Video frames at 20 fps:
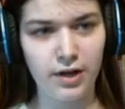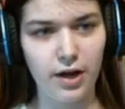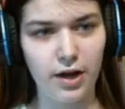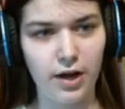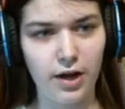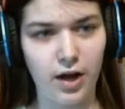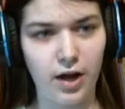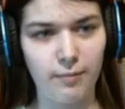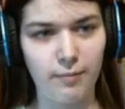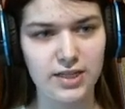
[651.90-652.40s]

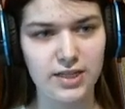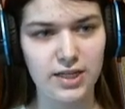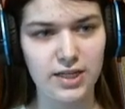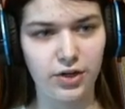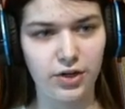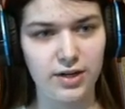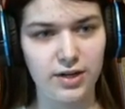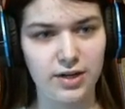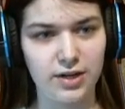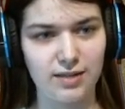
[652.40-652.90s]
It's
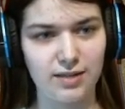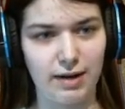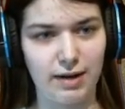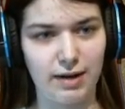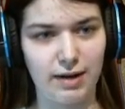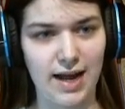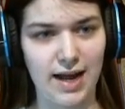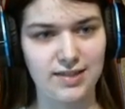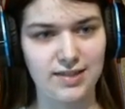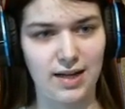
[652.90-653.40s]
increasing my
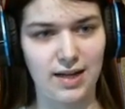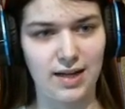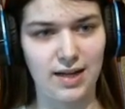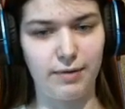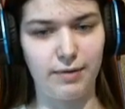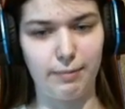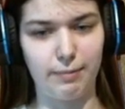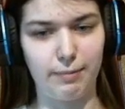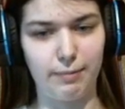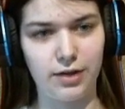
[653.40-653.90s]
cast
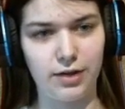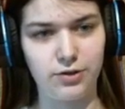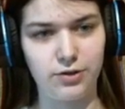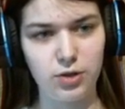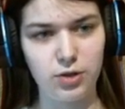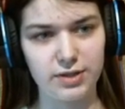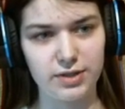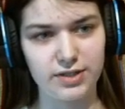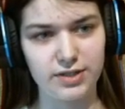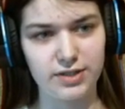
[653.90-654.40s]
time by
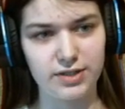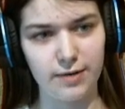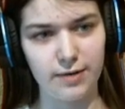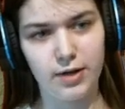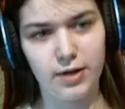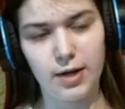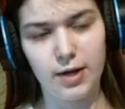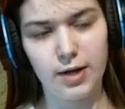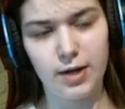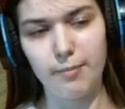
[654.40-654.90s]
2%,
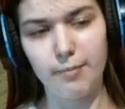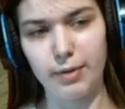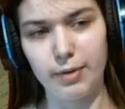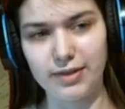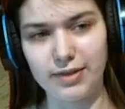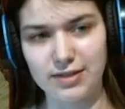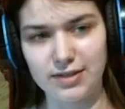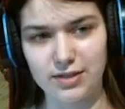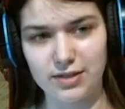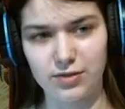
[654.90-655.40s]

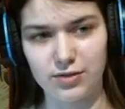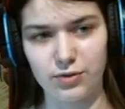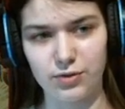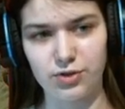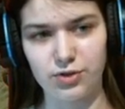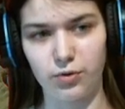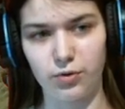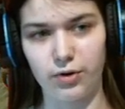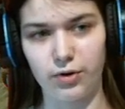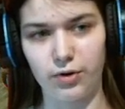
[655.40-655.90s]
but this is
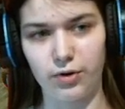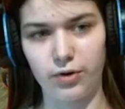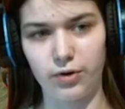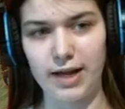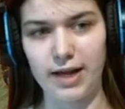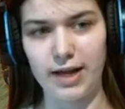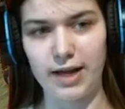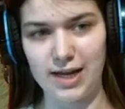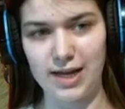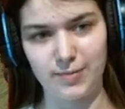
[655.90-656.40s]
restoring
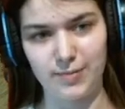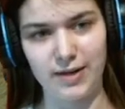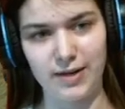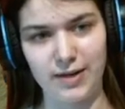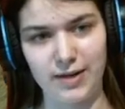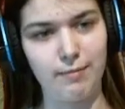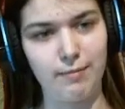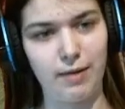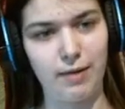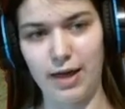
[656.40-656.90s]
my
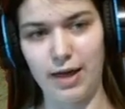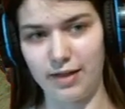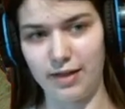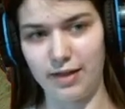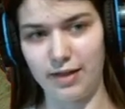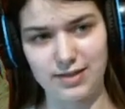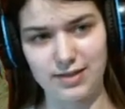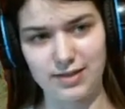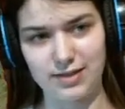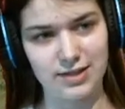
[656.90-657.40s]
HP and my mana.
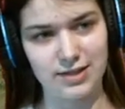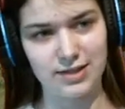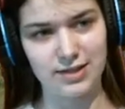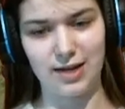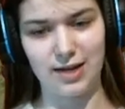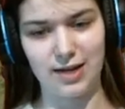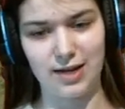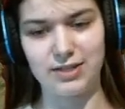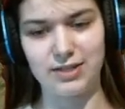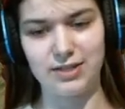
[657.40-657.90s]
This is the
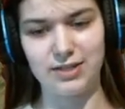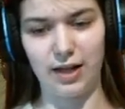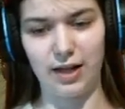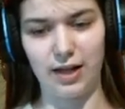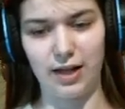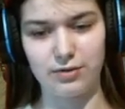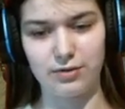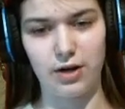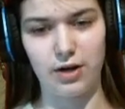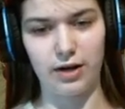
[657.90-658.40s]
same skill
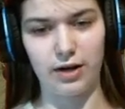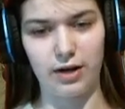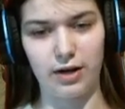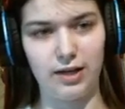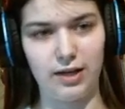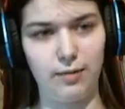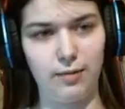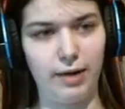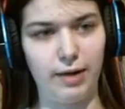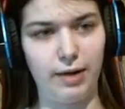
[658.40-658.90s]
I was
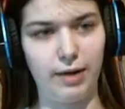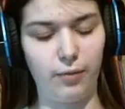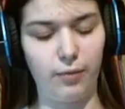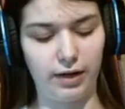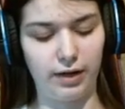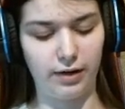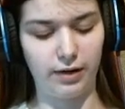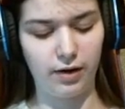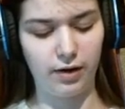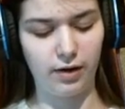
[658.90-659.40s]
talking about
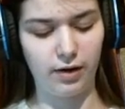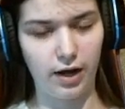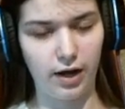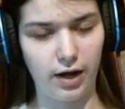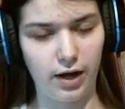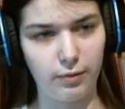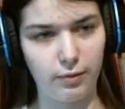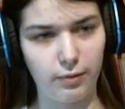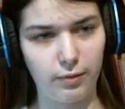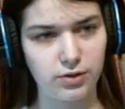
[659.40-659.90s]
when
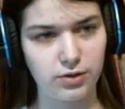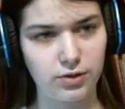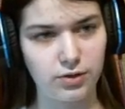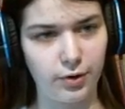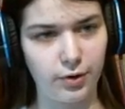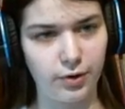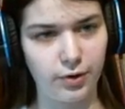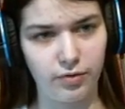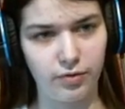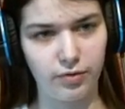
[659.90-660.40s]
I was
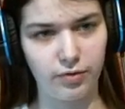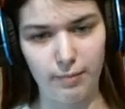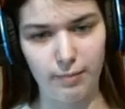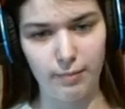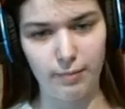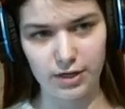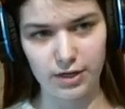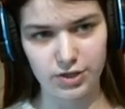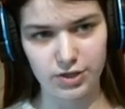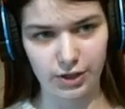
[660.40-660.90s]
going over
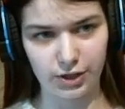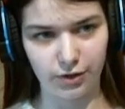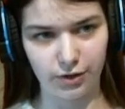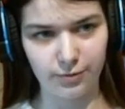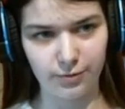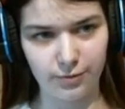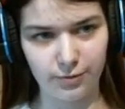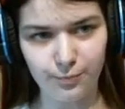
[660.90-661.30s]
Mana Shield.